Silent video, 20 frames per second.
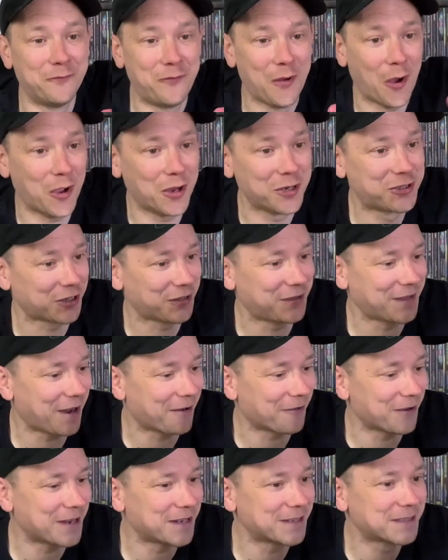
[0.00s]
version
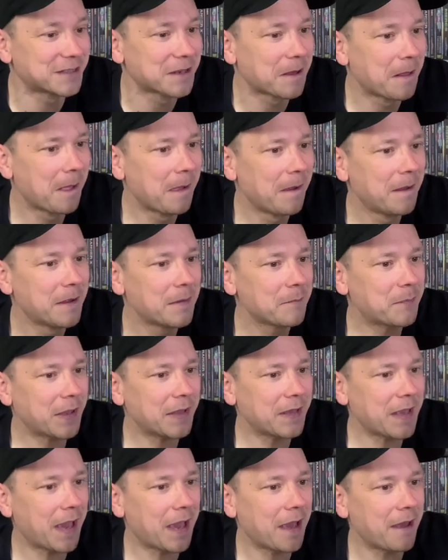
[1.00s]
there is. But
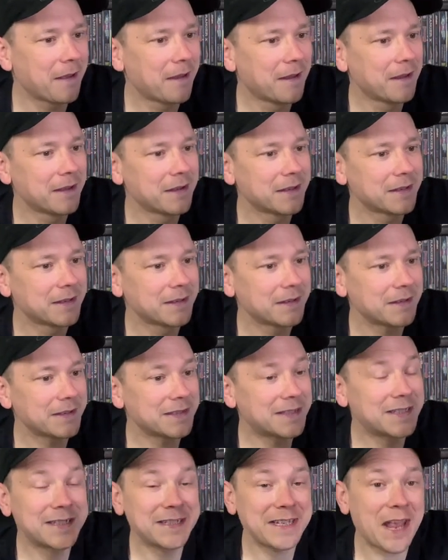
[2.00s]
yeah,
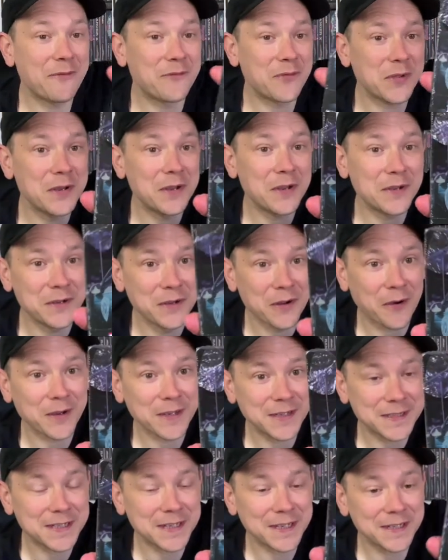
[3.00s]

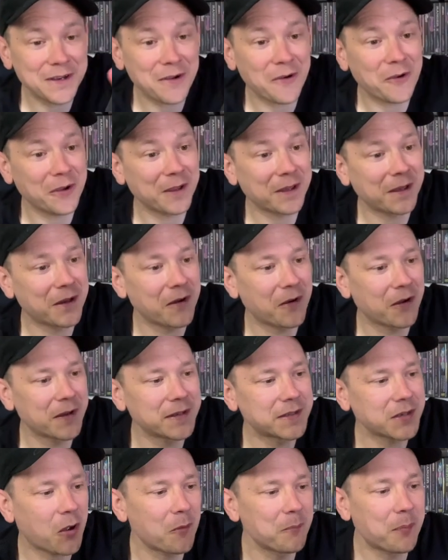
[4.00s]
7.99,
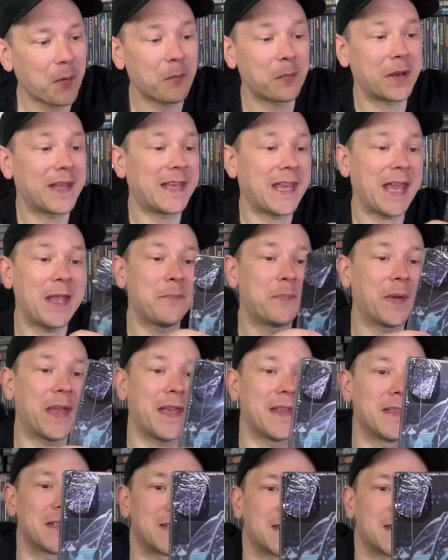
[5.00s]
guys. I'll probably keep it in the